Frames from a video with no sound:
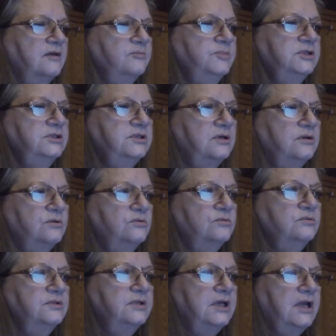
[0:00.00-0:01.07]
I've been
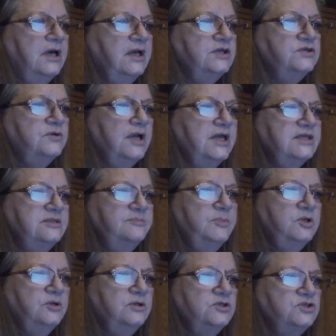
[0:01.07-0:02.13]
told that I attract
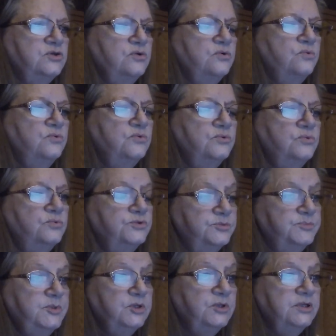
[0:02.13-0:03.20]

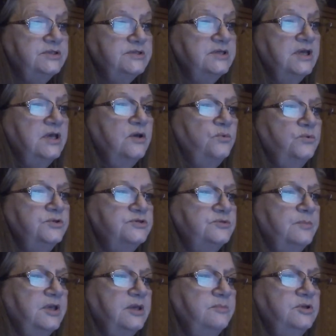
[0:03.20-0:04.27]
spirits,
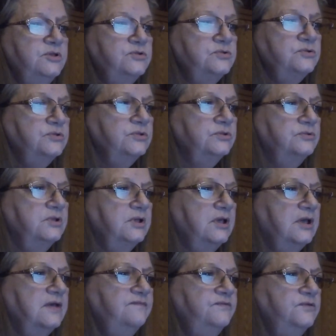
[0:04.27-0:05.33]
which may be true.
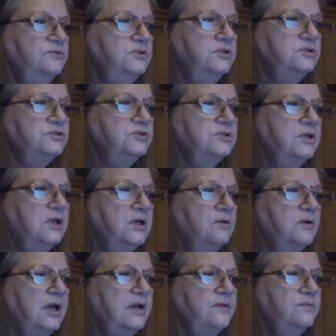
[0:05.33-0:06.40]
A few years
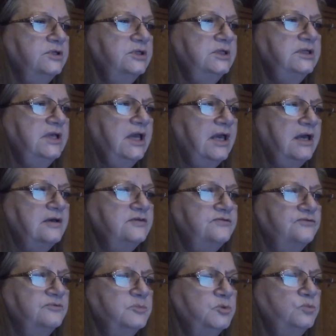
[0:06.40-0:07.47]
ago, I rented a
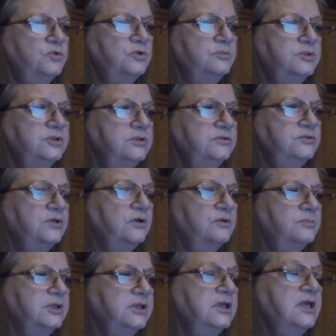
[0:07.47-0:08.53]
house from a woman who
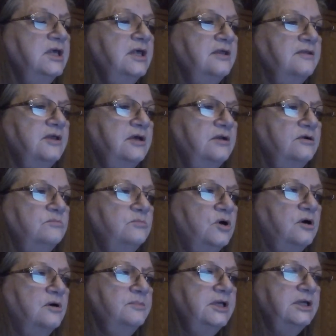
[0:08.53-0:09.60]
told me that her
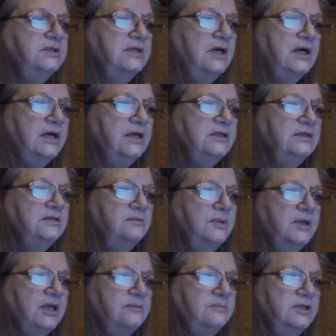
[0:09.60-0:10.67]
mom had died in a
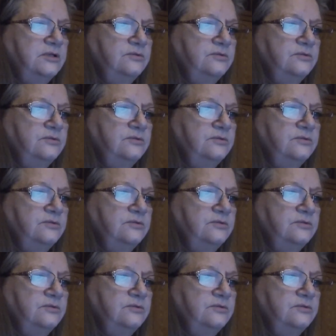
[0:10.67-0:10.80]
back